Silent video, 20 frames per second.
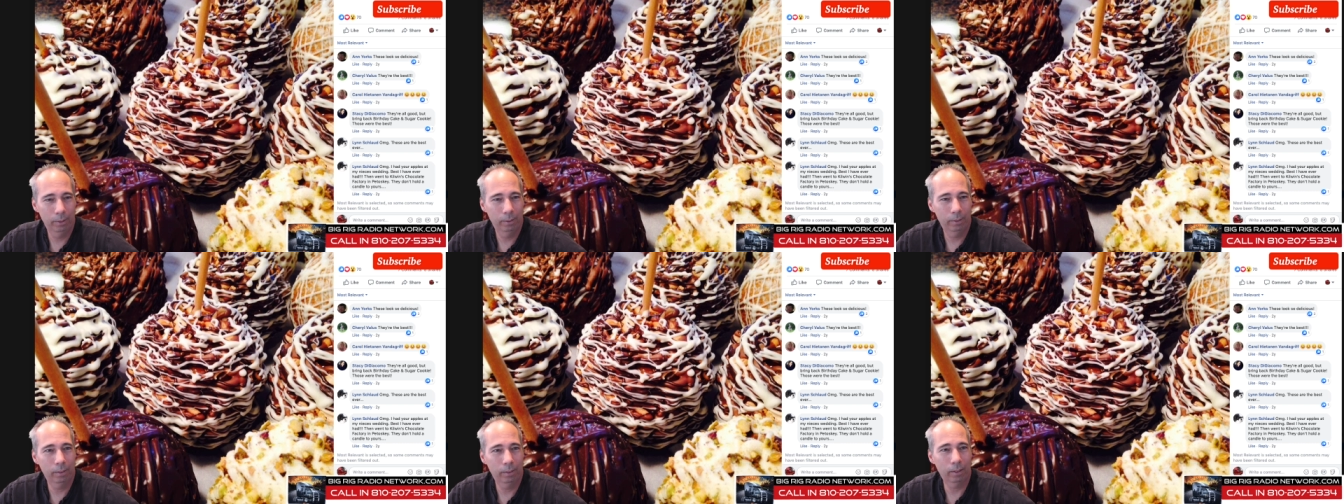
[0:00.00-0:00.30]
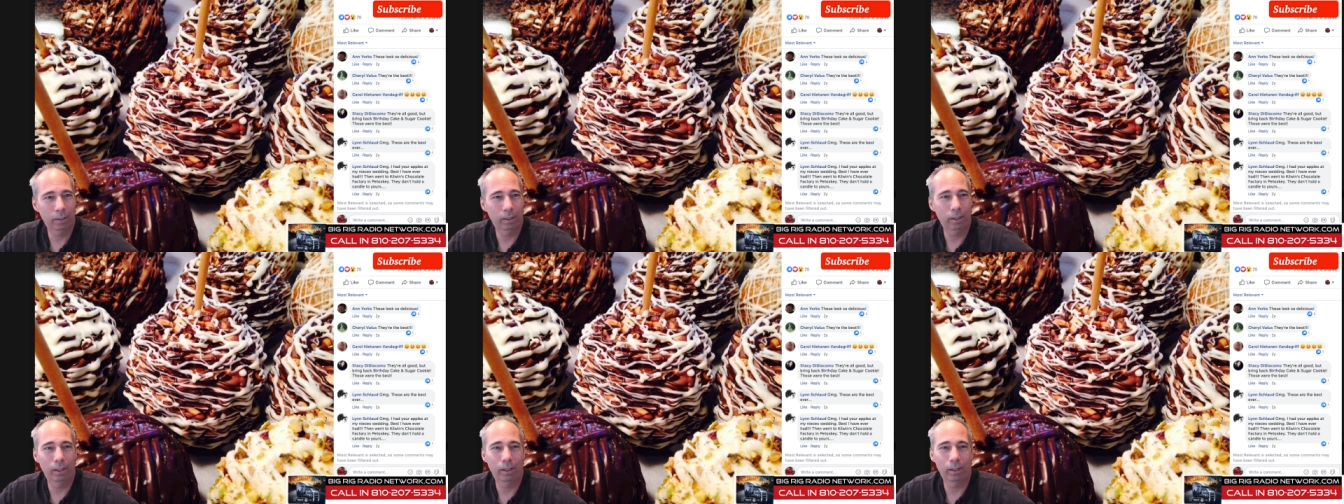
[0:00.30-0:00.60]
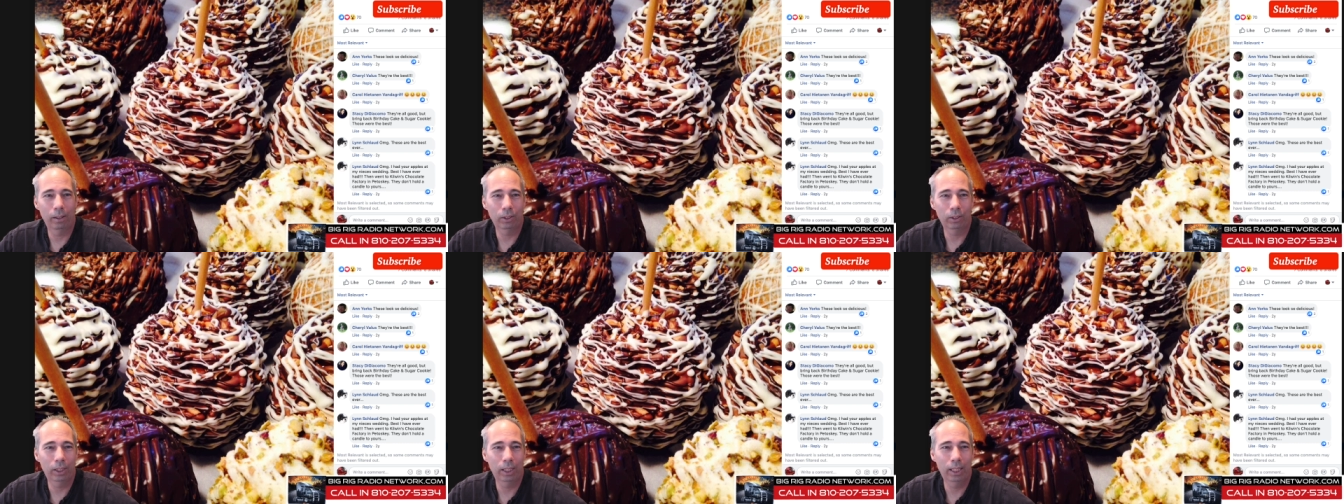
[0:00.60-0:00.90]
so. Oh,
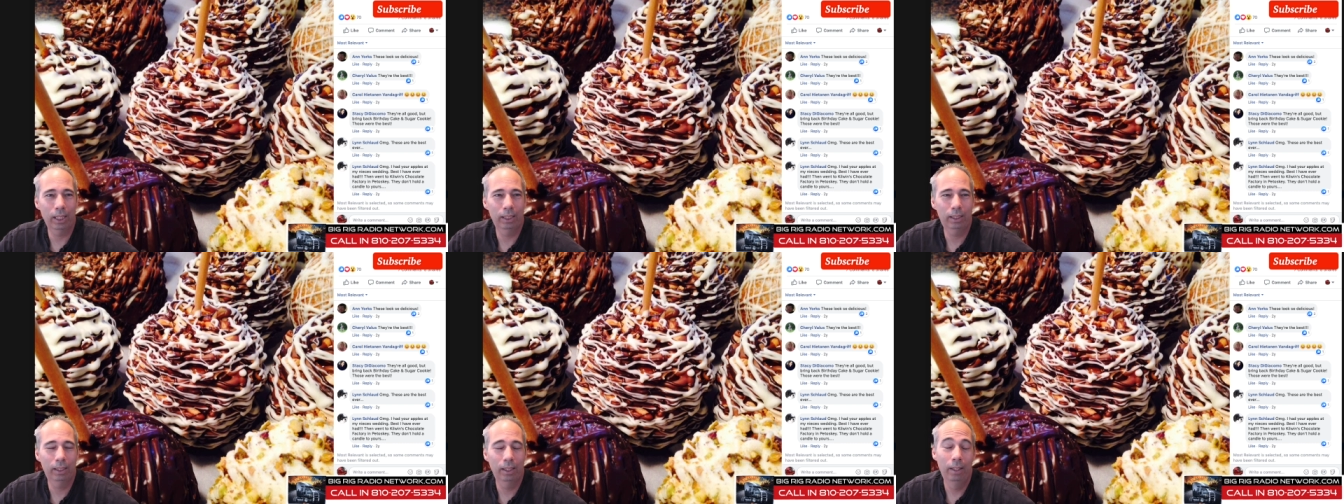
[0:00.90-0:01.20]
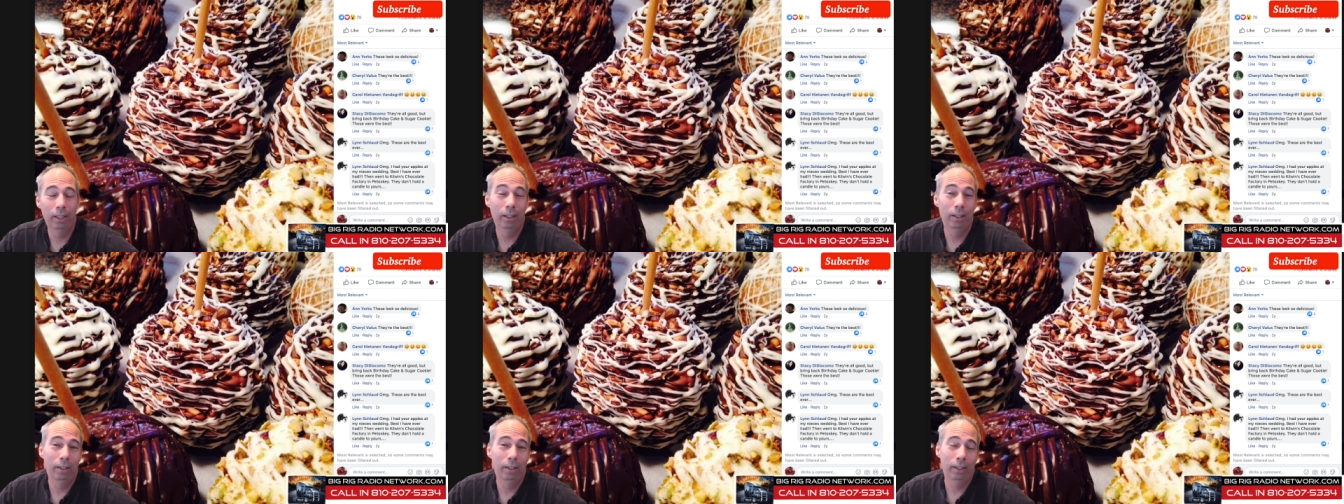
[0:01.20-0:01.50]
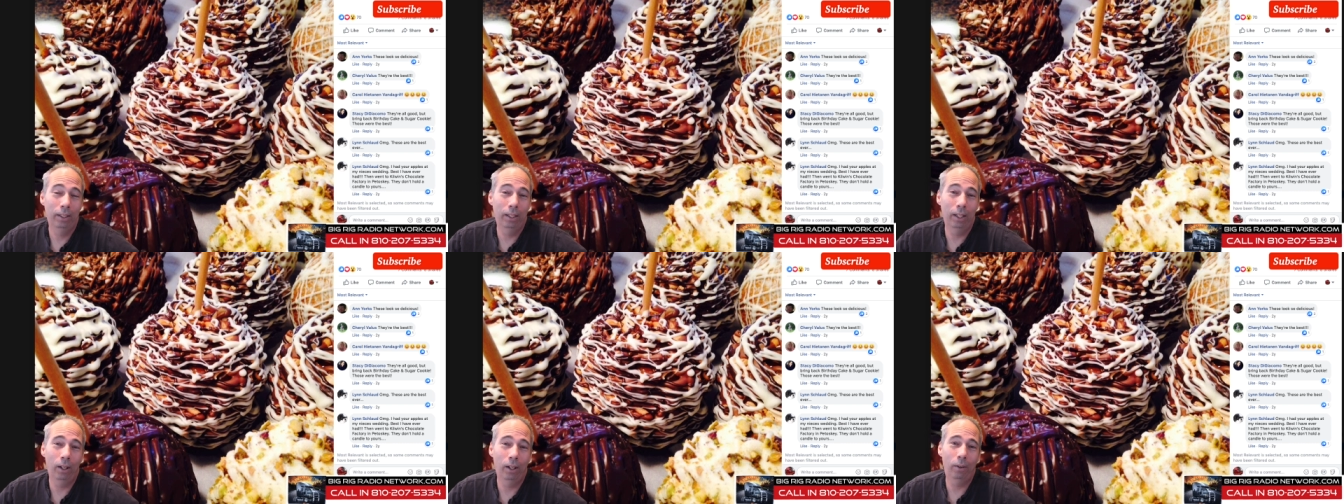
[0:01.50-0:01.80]
see,
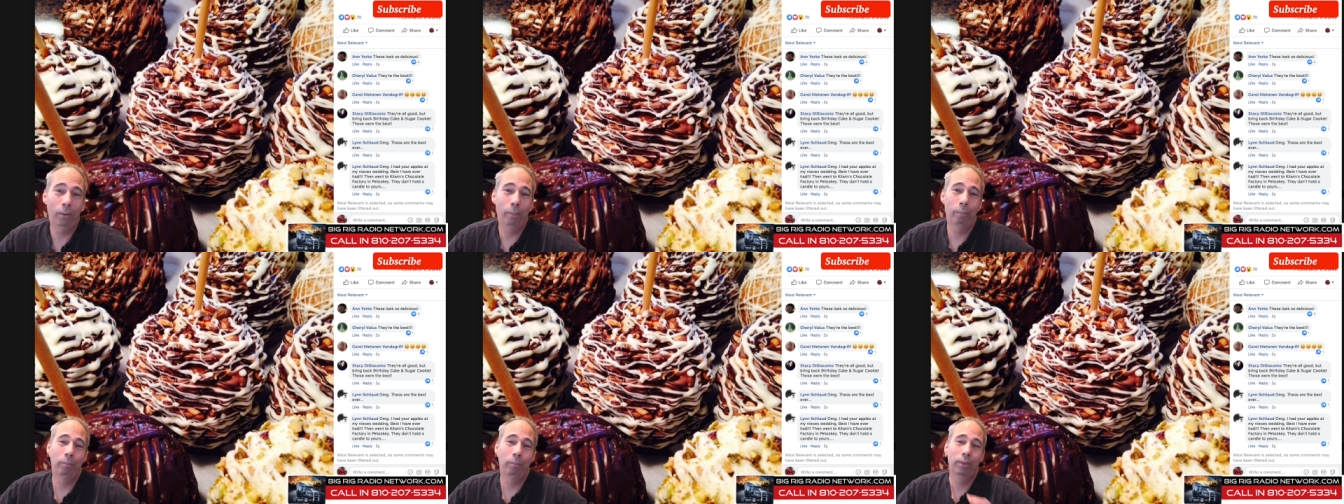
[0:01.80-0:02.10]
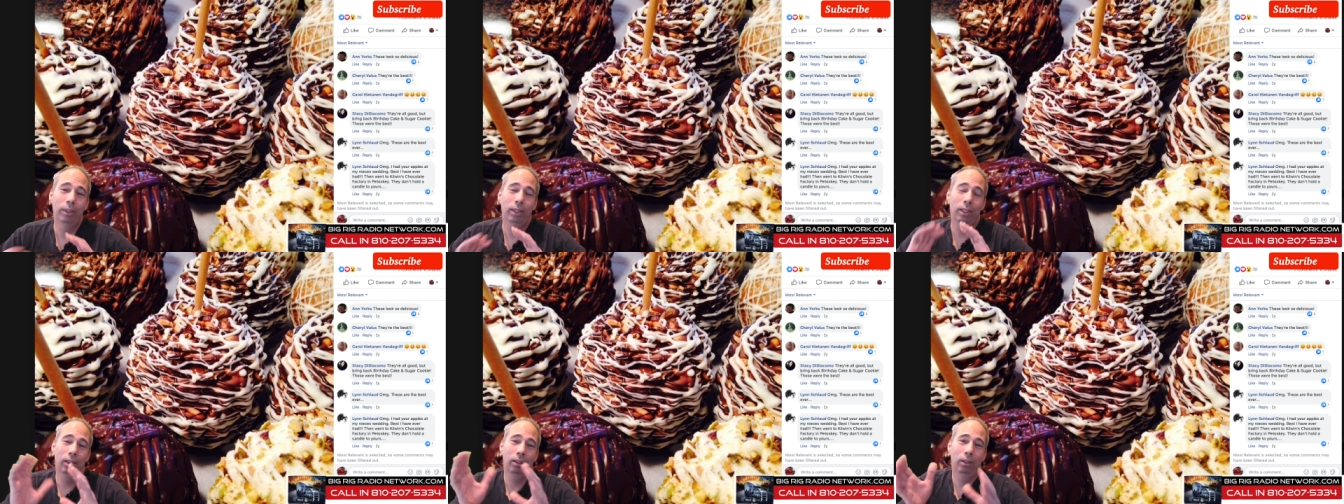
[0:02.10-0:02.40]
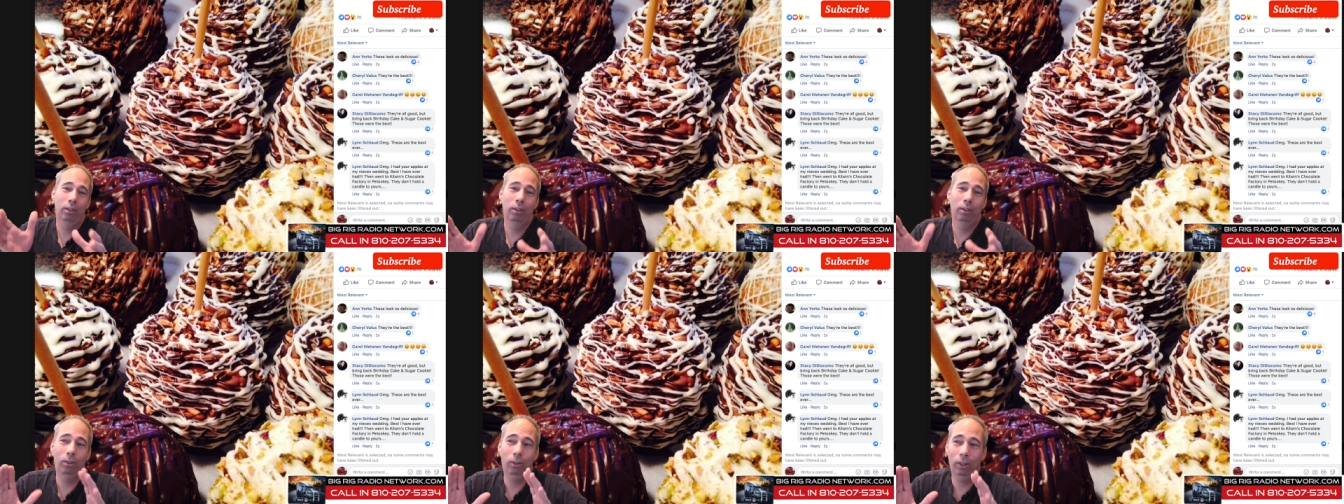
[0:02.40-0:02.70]
you know,
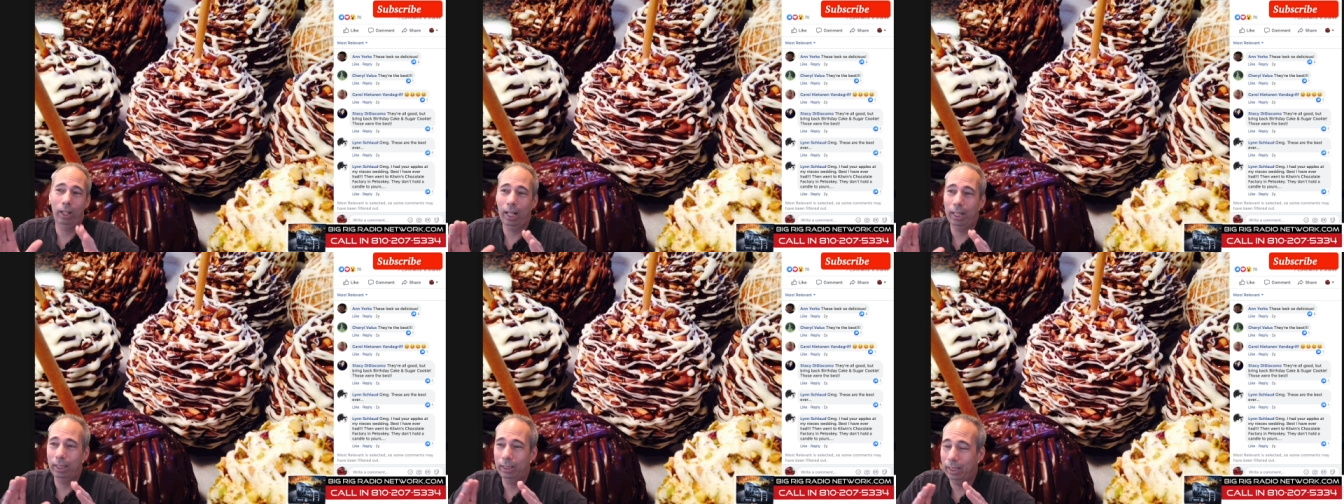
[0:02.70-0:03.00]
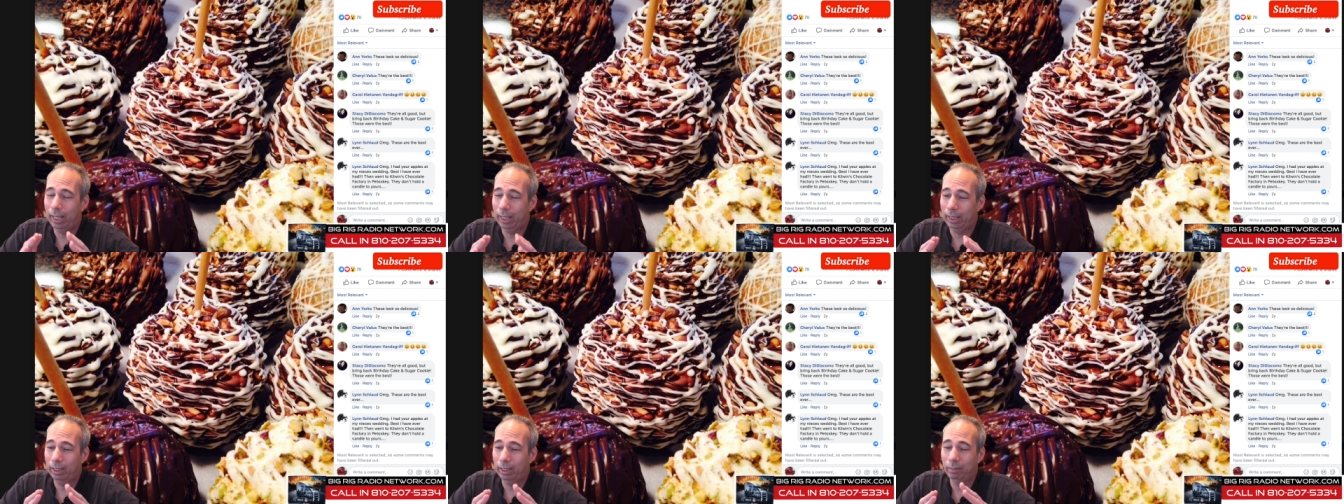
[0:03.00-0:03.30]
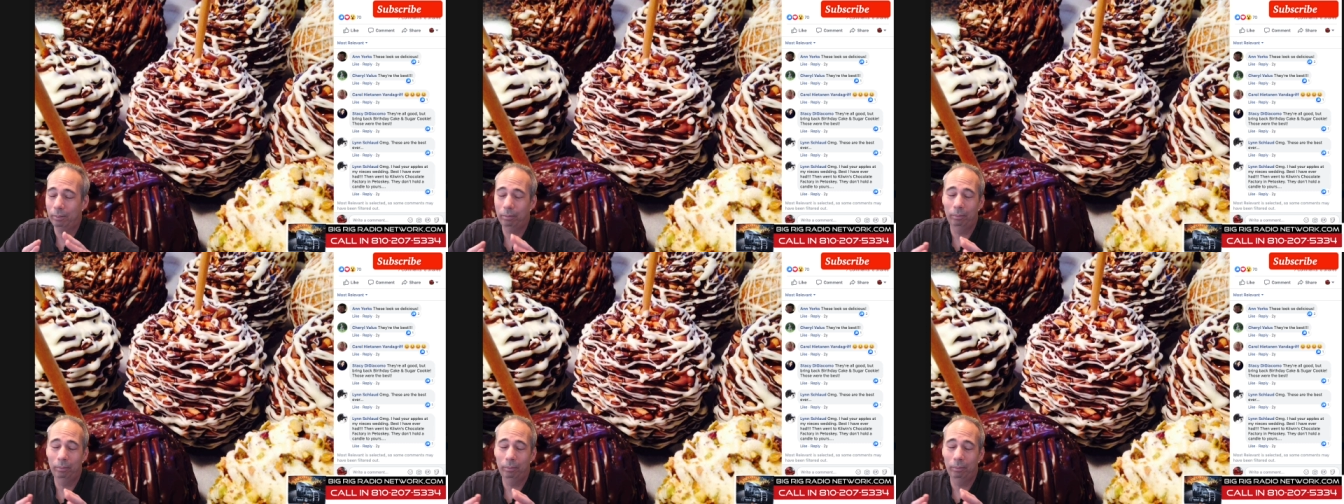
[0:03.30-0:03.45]
hold on a second.